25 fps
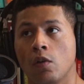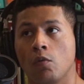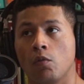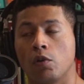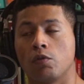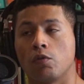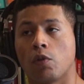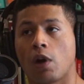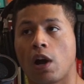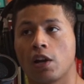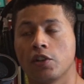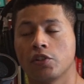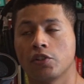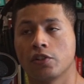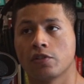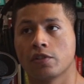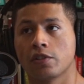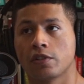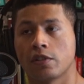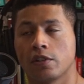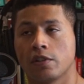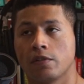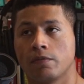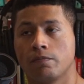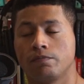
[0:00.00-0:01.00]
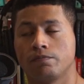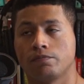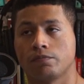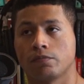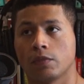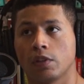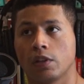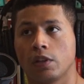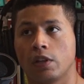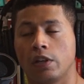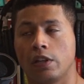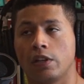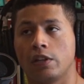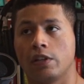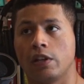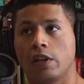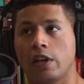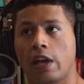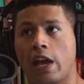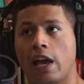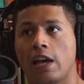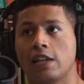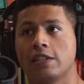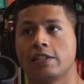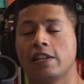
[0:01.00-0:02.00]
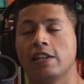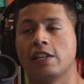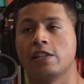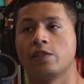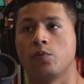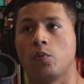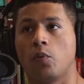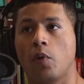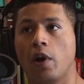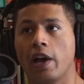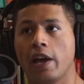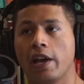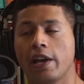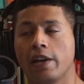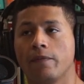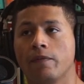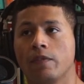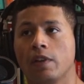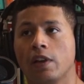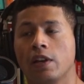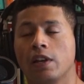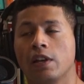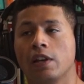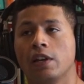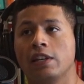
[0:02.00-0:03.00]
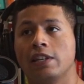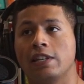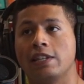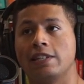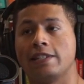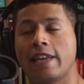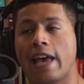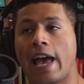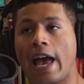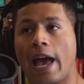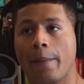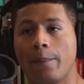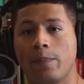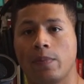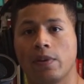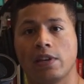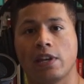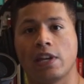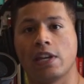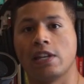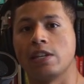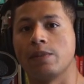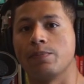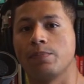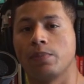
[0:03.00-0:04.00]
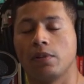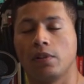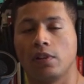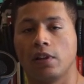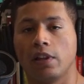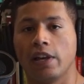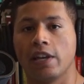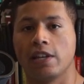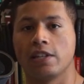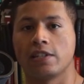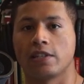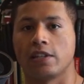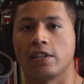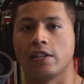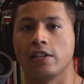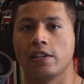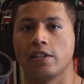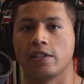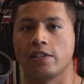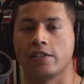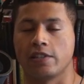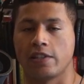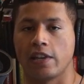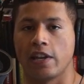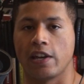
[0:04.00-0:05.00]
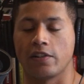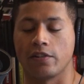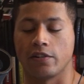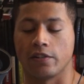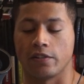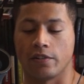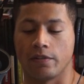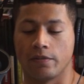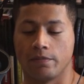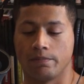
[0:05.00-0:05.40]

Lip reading: when Rodgers has his way, he's happy and he plays to his standard.